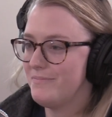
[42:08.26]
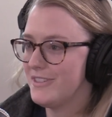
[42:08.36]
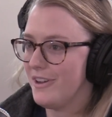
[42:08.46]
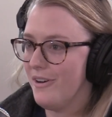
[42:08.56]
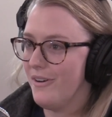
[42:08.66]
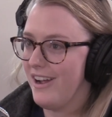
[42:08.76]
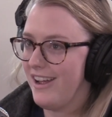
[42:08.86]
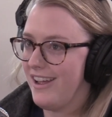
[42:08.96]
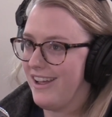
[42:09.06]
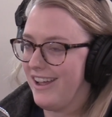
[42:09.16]
So
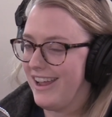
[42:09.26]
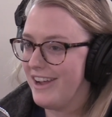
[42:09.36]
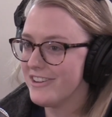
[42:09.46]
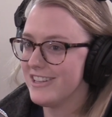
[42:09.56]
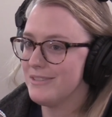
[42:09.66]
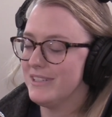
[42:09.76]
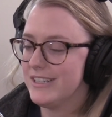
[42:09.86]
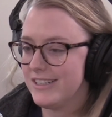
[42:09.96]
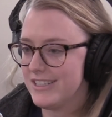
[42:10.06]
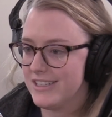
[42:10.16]
everything's been
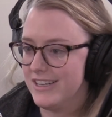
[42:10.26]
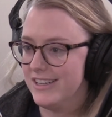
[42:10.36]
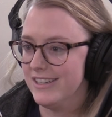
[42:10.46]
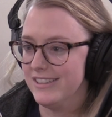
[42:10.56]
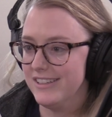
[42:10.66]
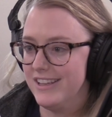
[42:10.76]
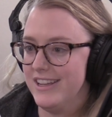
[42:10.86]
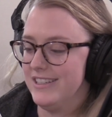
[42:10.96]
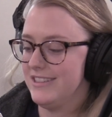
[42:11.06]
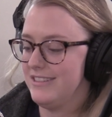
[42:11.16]
touched on
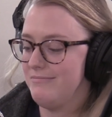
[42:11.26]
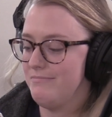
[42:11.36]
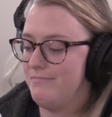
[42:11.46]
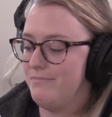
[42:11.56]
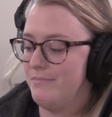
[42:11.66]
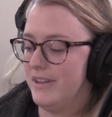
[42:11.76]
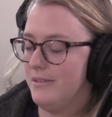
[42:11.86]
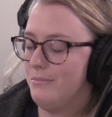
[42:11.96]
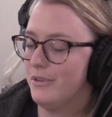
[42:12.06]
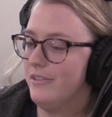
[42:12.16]
and it's been
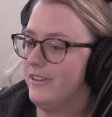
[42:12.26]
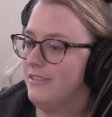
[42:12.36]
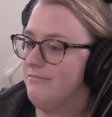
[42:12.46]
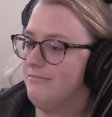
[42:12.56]
improving.